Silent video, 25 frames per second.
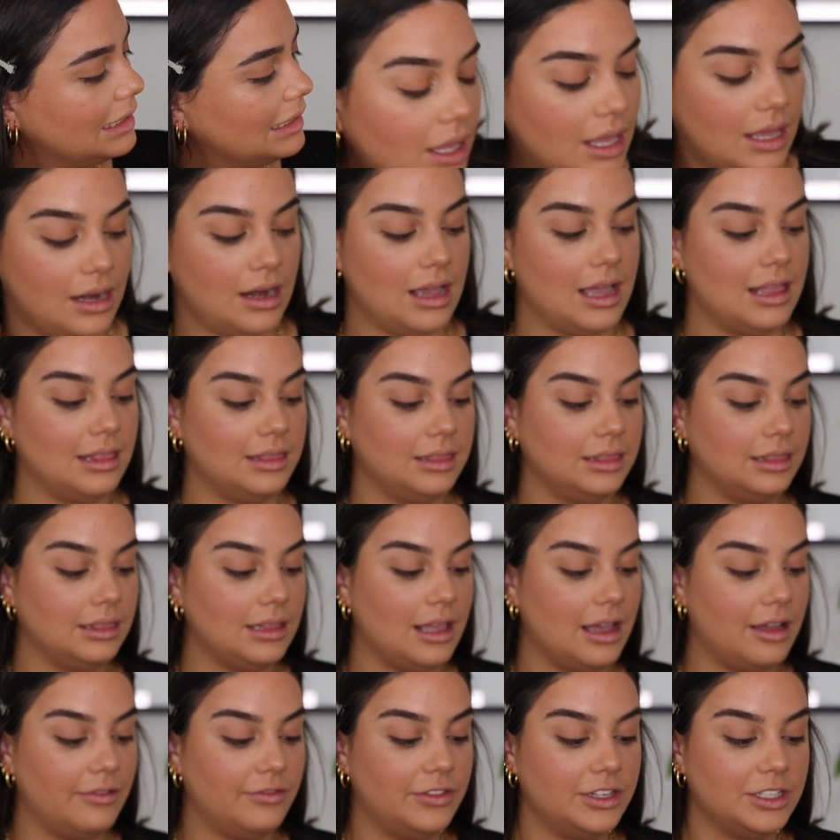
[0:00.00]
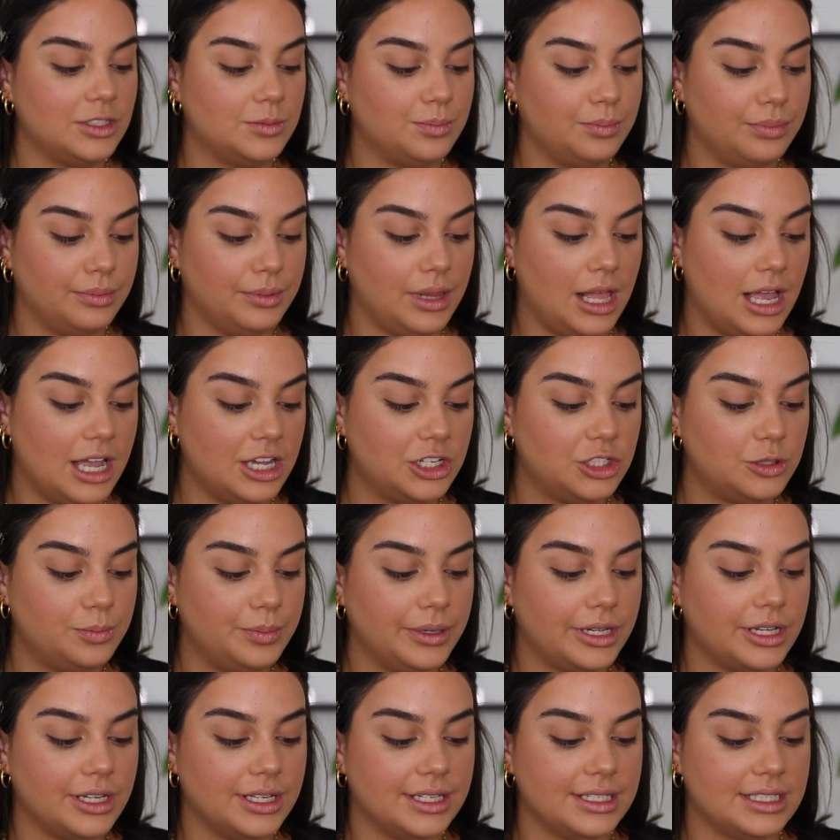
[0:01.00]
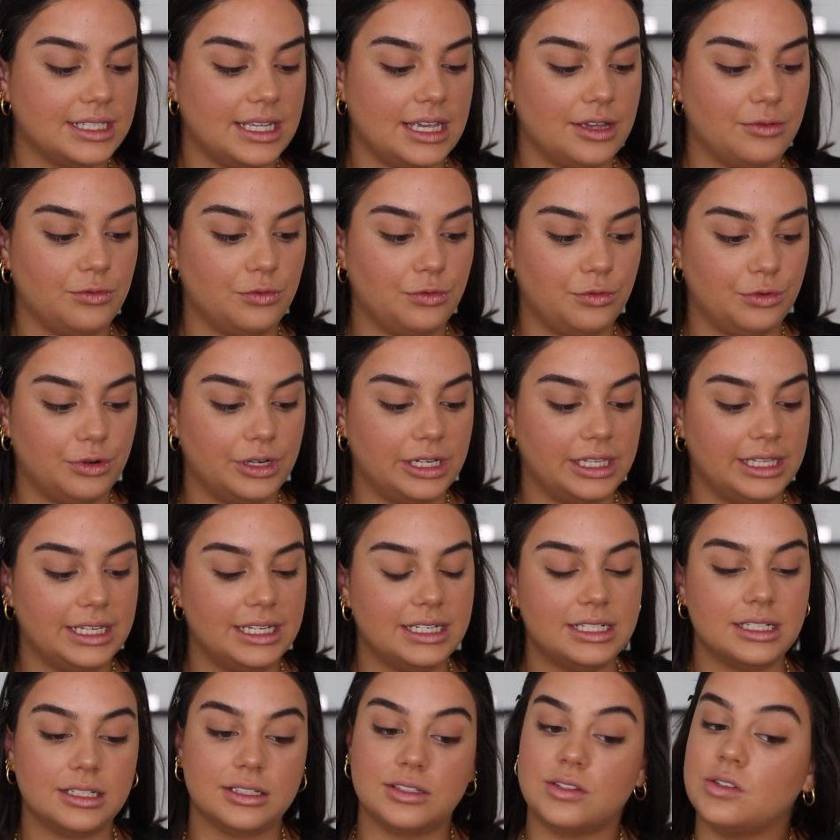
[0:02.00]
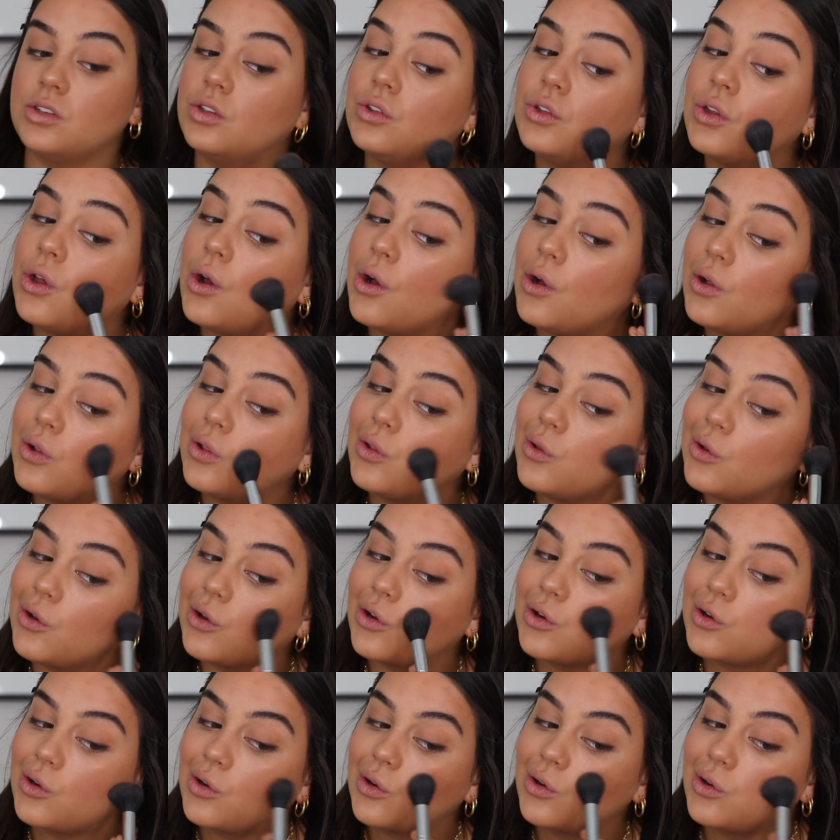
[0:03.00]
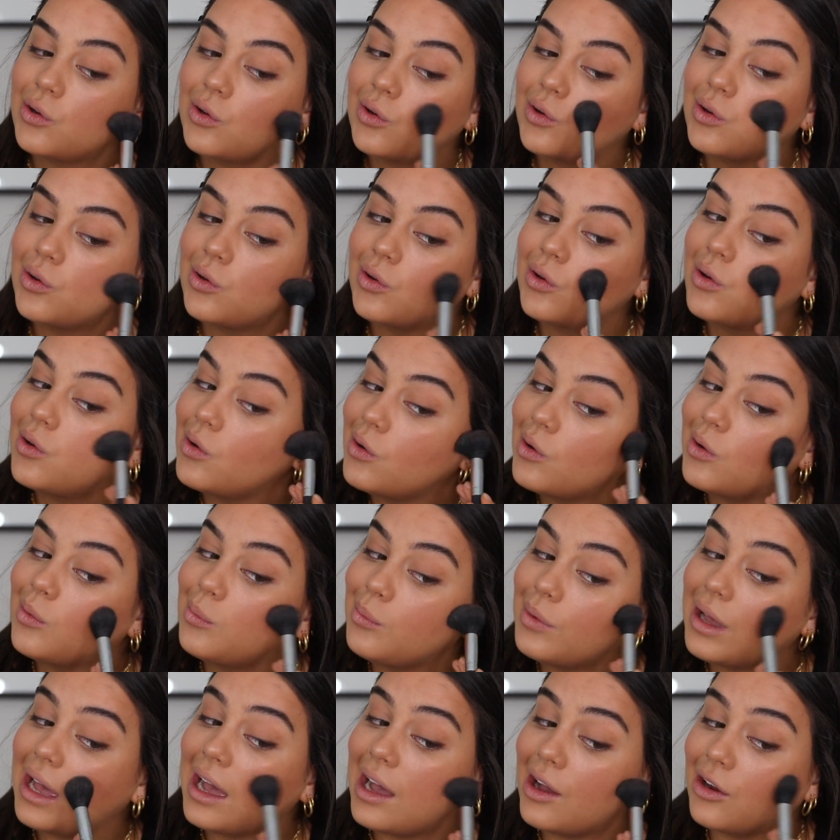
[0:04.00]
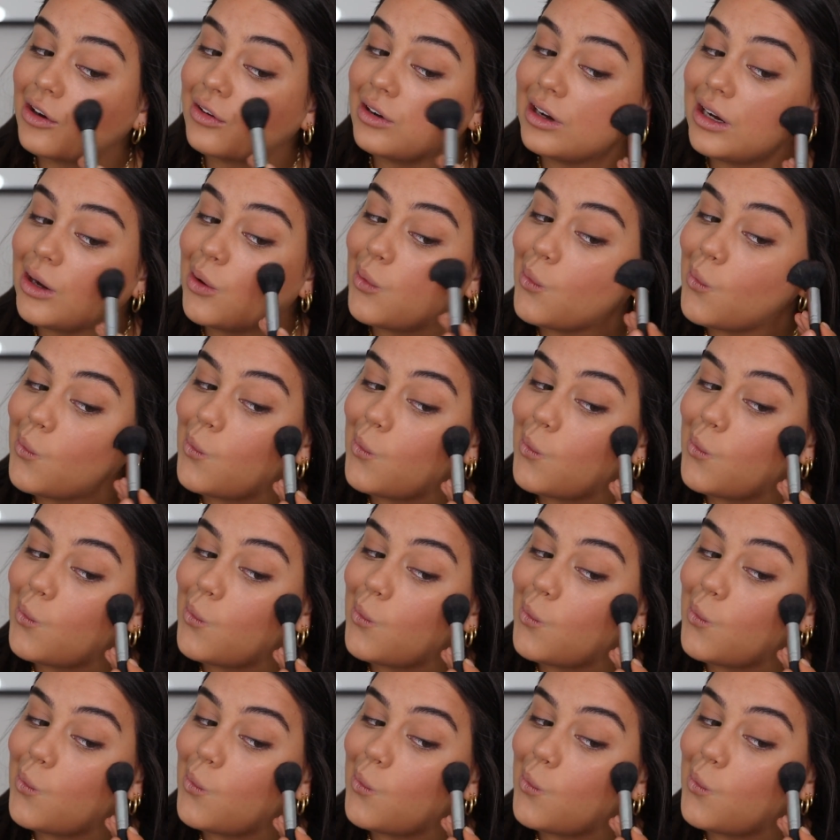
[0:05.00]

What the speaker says: And I love this blush because it really does not look powdery